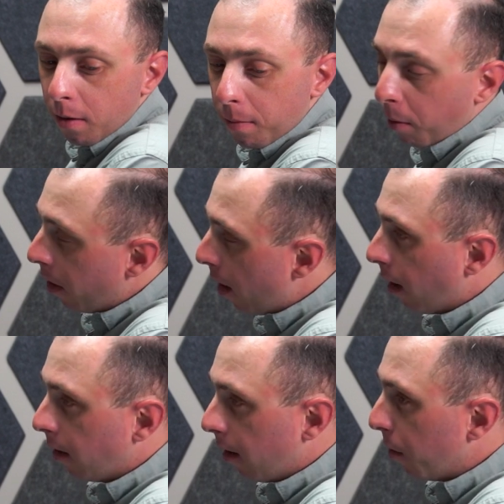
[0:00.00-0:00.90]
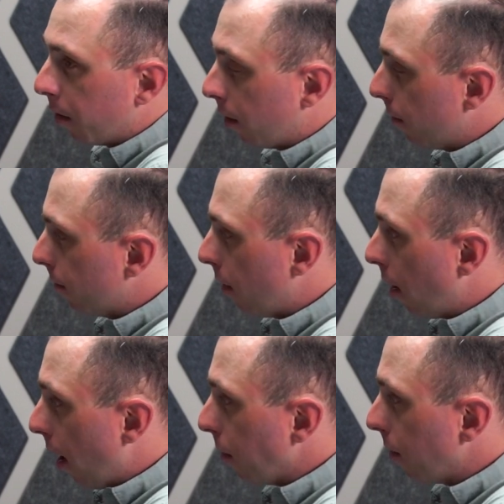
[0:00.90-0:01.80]
But when that deal was
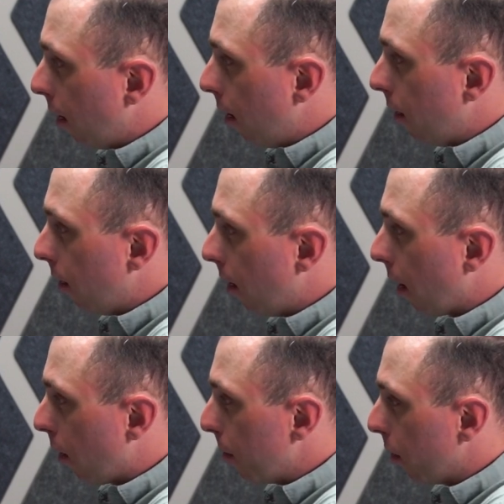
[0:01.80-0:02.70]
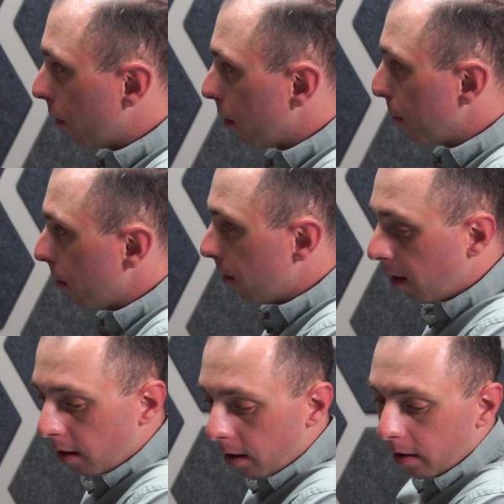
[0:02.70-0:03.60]
announced in that criminal jurisprudence
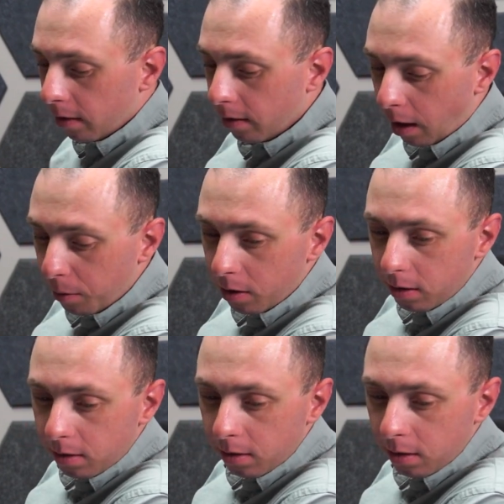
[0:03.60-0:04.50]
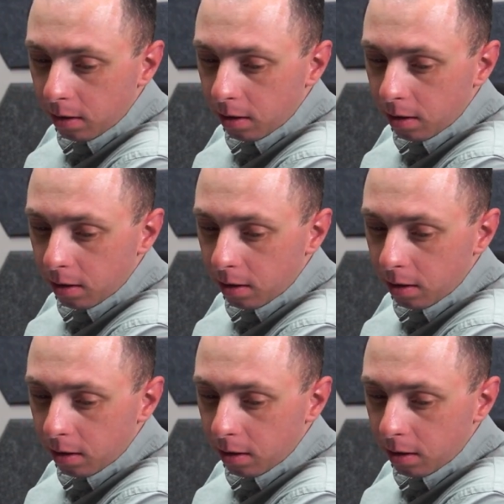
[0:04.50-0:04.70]
hearing, that was